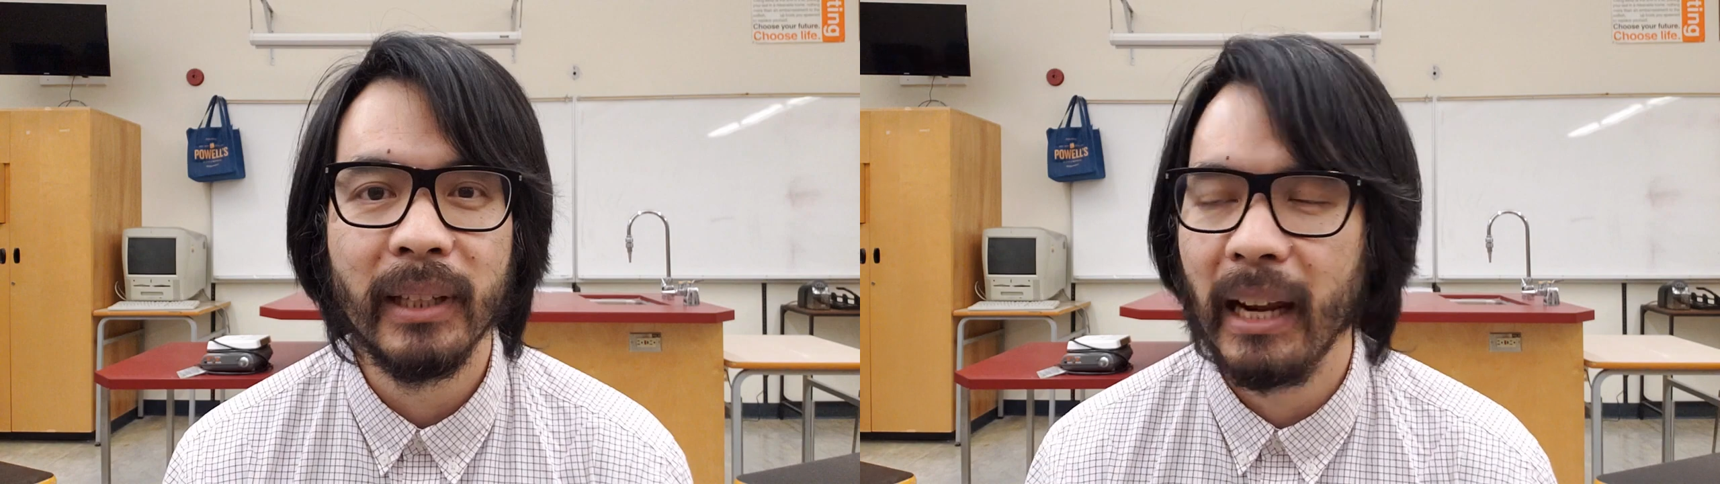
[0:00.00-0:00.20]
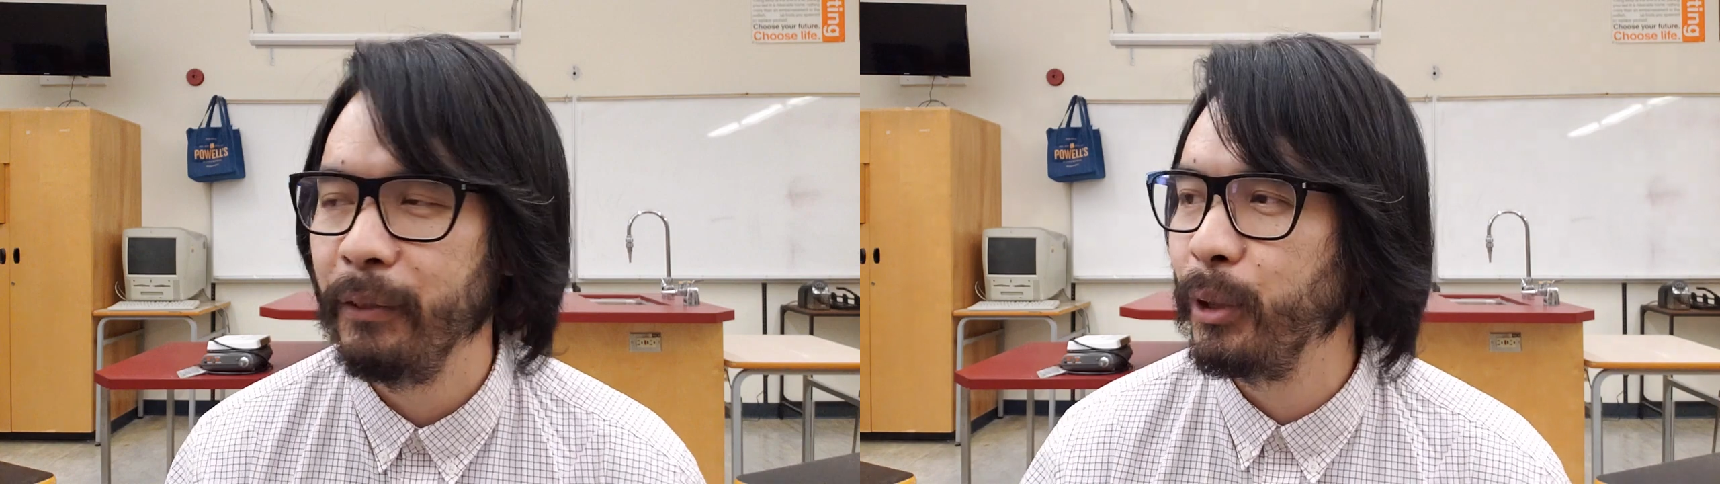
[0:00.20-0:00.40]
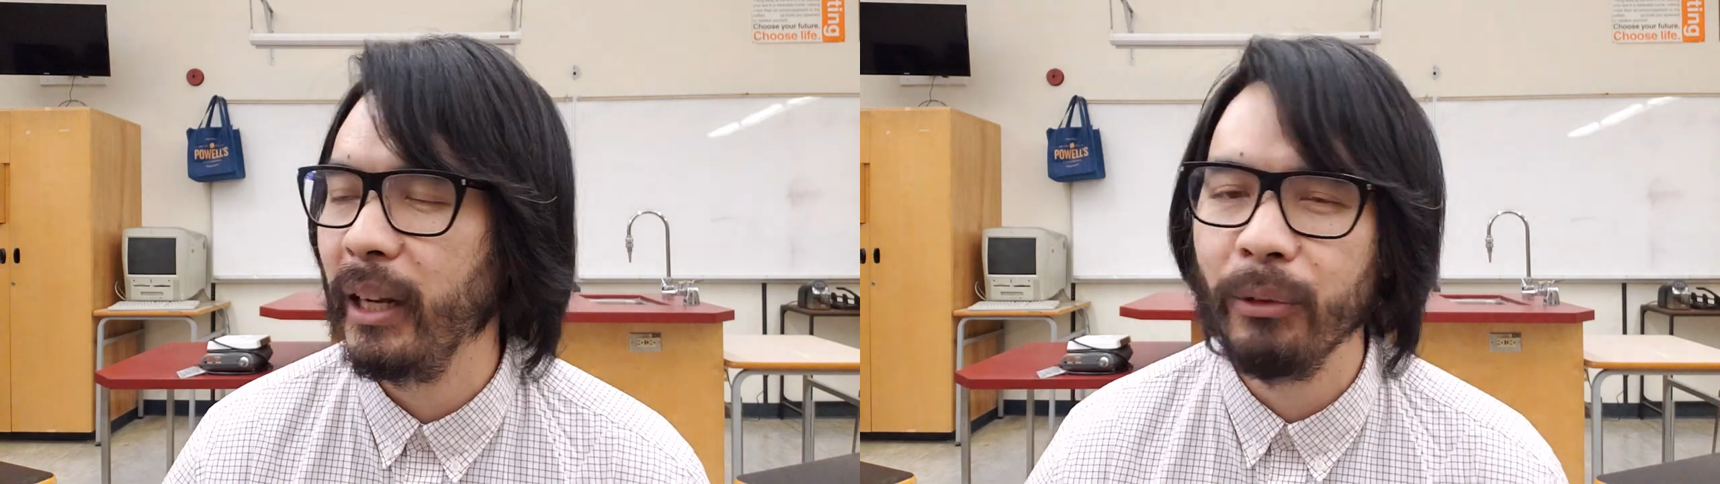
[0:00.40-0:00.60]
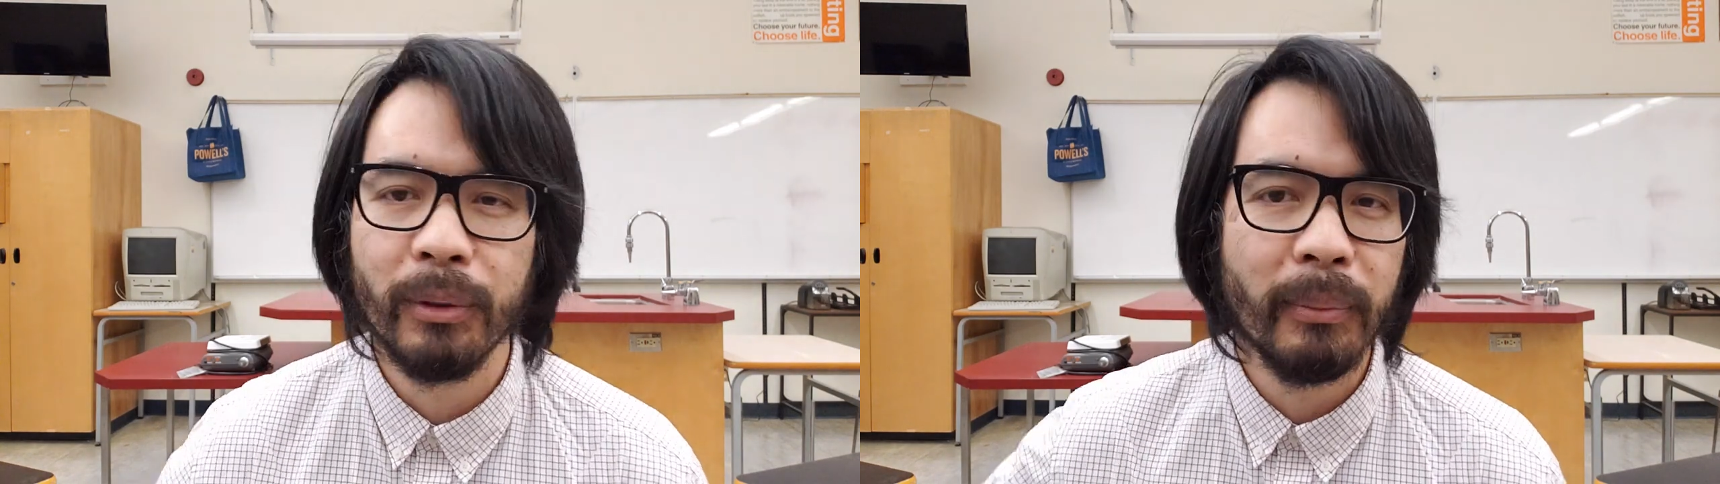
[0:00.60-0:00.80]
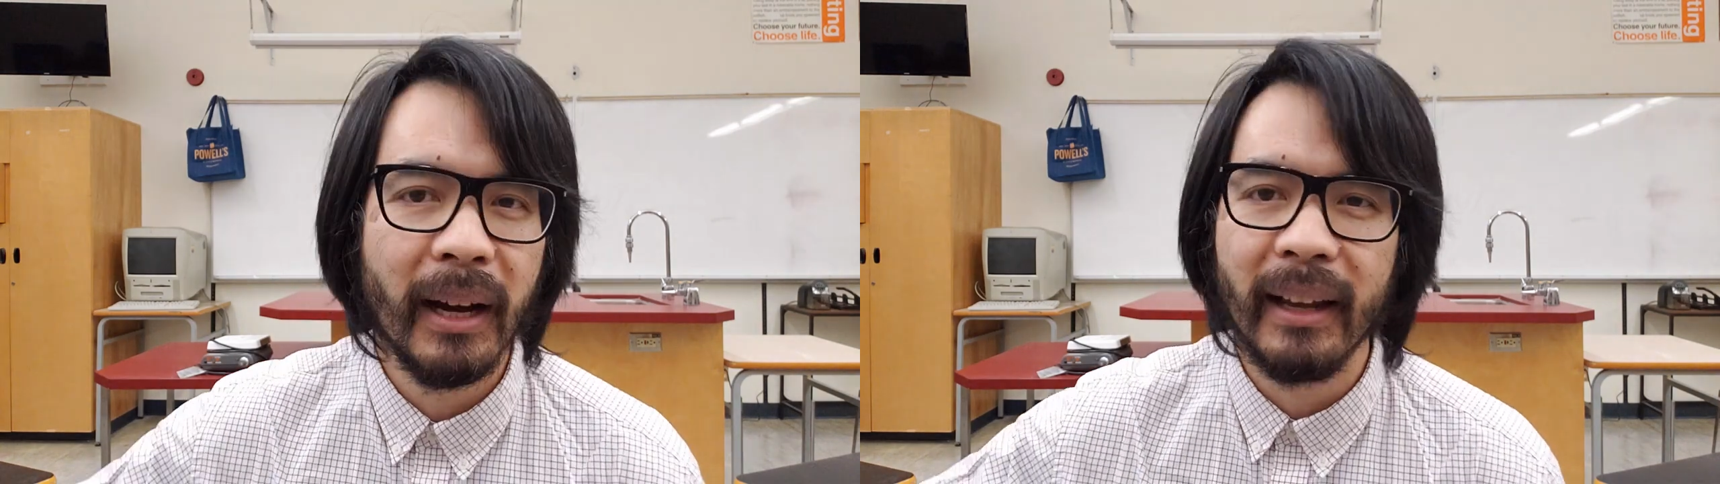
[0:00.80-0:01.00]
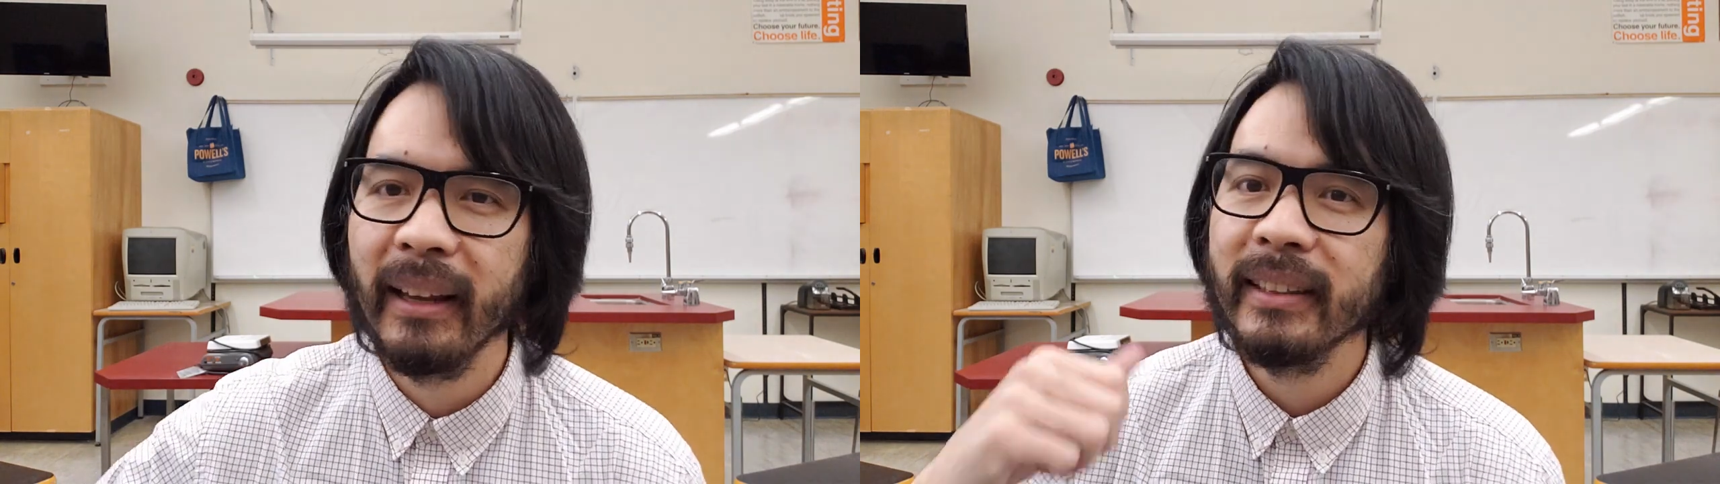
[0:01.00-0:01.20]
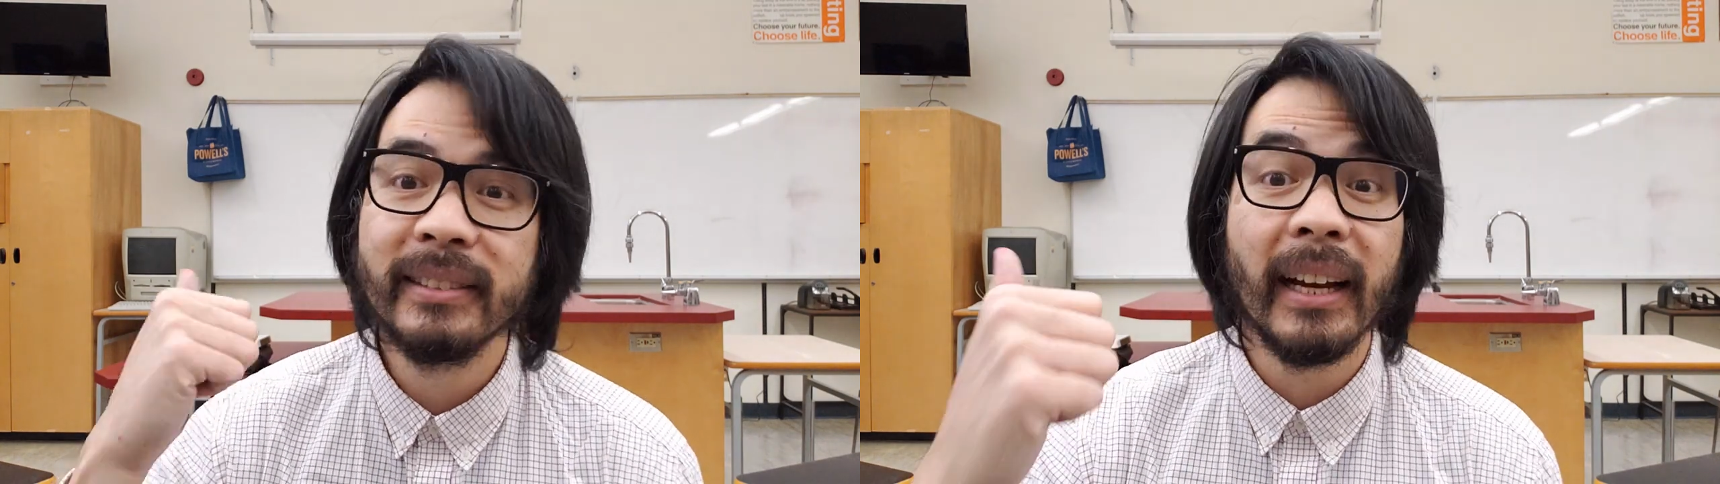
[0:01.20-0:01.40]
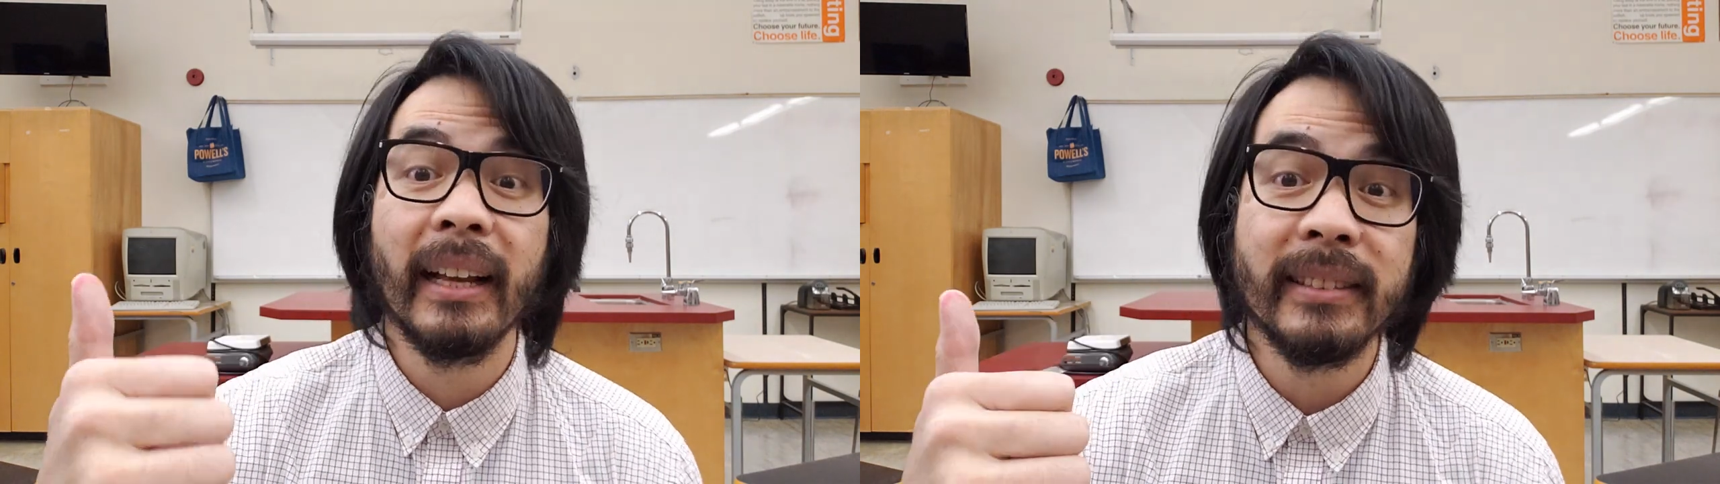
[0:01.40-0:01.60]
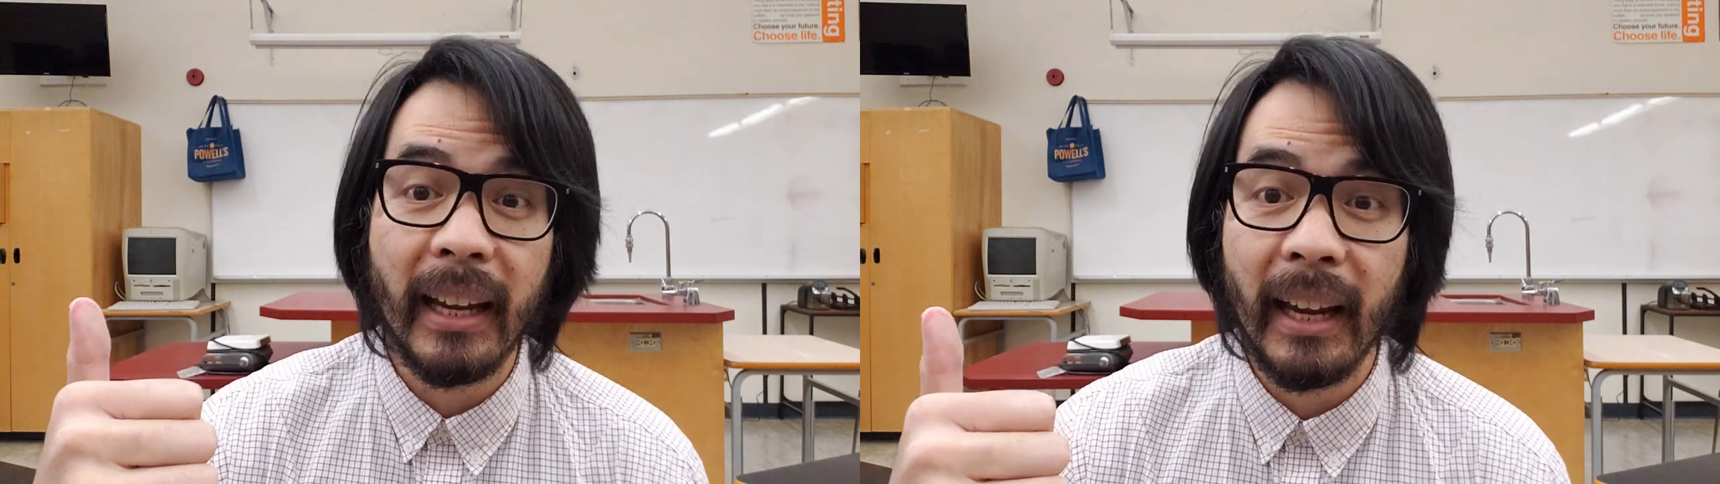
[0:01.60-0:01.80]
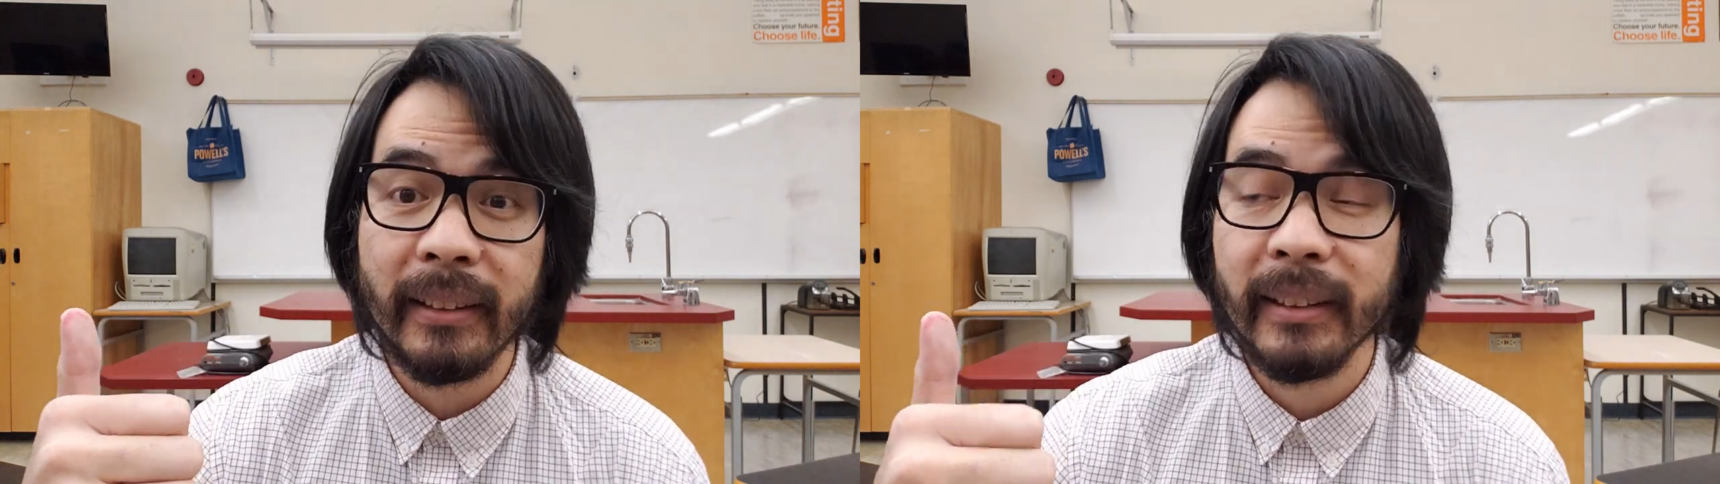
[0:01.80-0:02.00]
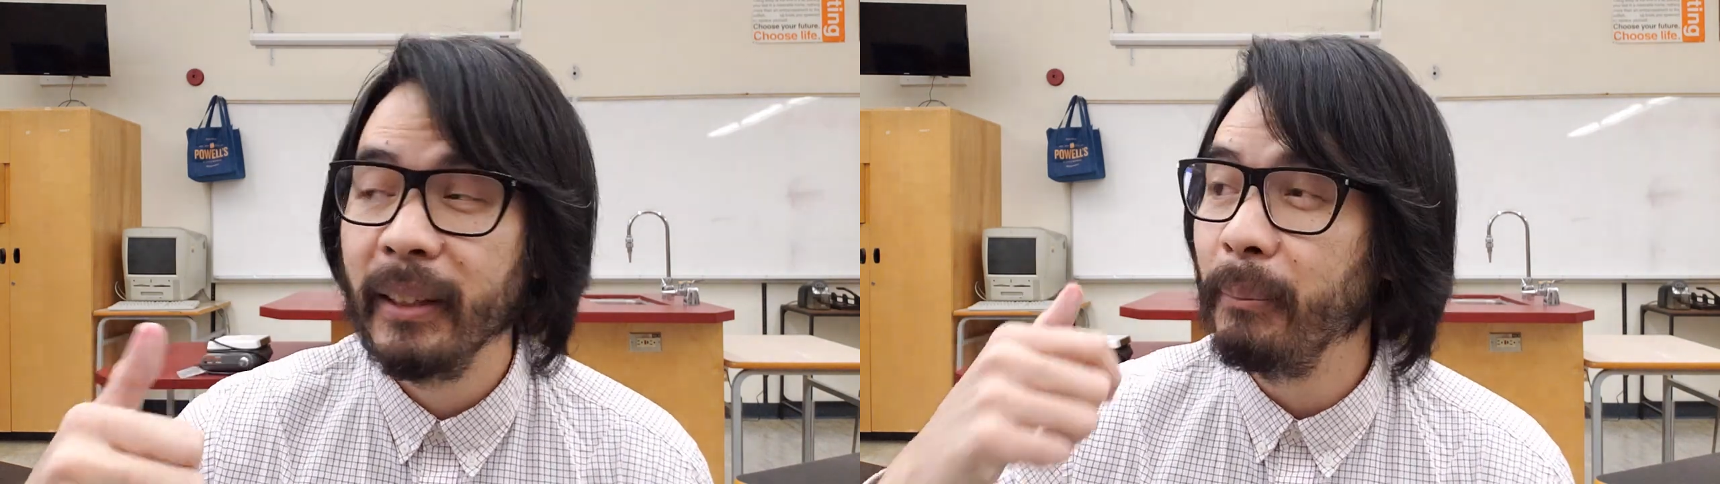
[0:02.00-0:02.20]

And I've tried it with my Science 8,